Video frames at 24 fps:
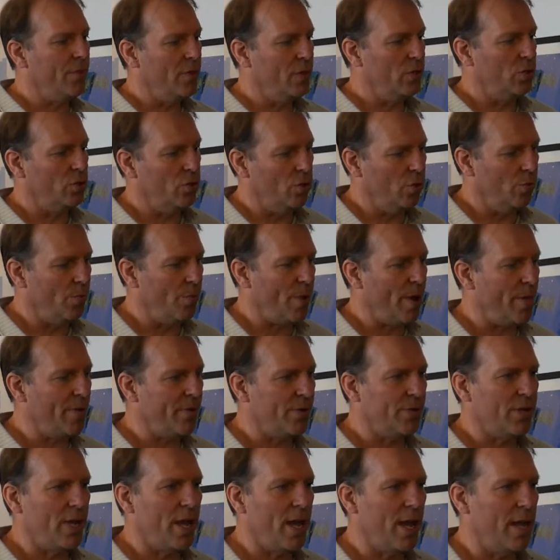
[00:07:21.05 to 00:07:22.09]
these two
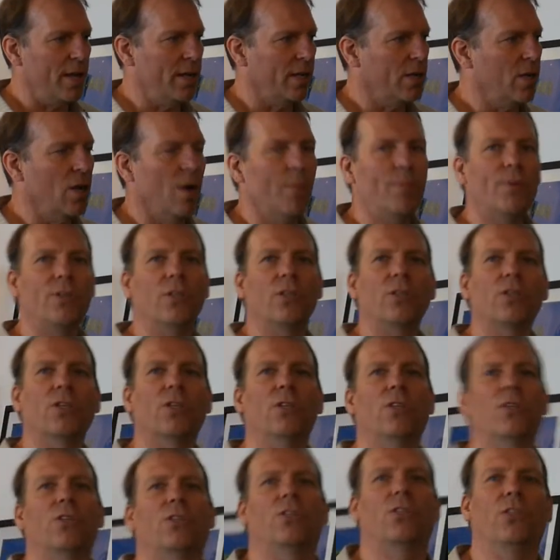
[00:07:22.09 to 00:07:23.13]
brothers had a
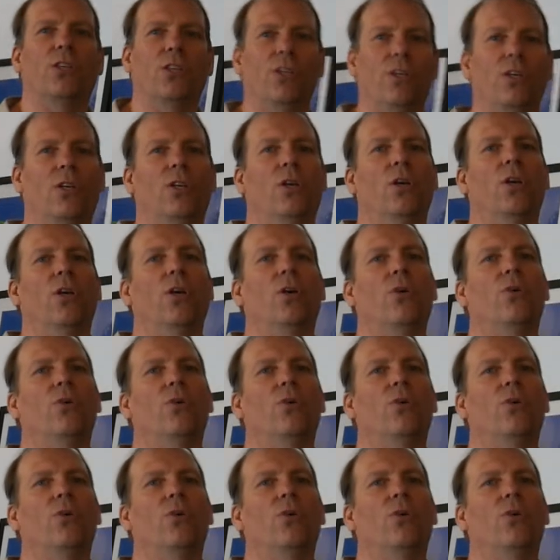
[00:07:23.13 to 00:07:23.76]
competition to see